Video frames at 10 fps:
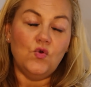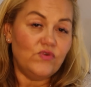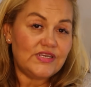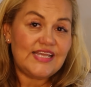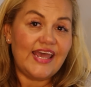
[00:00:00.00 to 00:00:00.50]

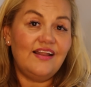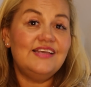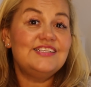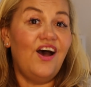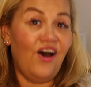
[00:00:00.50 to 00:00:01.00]
Retail
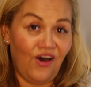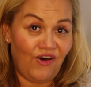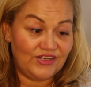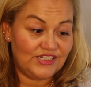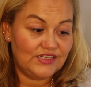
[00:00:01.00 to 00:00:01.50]
is
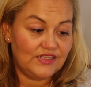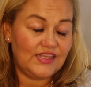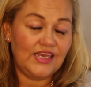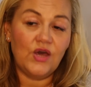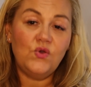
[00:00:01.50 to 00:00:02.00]
hard.
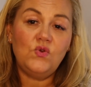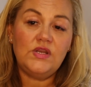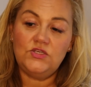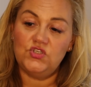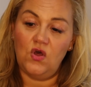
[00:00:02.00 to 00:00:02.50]
The
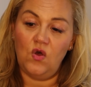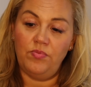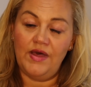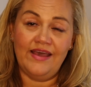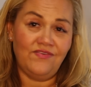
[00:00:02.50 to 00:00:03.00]
only
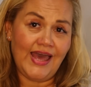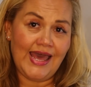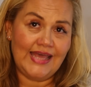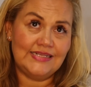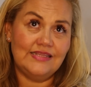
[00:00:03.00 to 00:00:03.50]
job I've
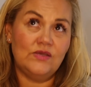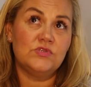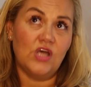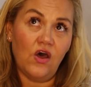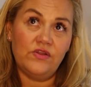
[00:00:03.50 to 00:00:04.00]
had that
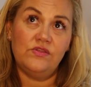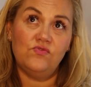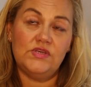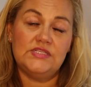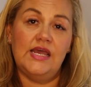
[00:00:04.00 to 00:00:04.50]
was harder
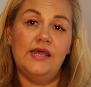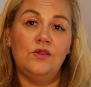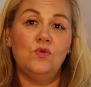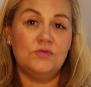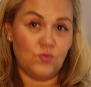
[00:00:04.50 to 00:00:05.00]
than
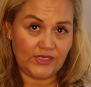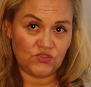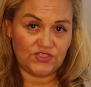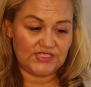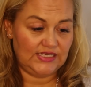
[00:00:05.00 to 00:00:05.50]
retail was
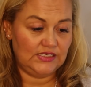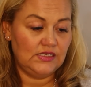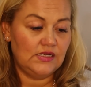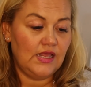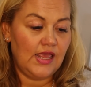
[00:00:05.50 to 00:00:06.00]
waitressing.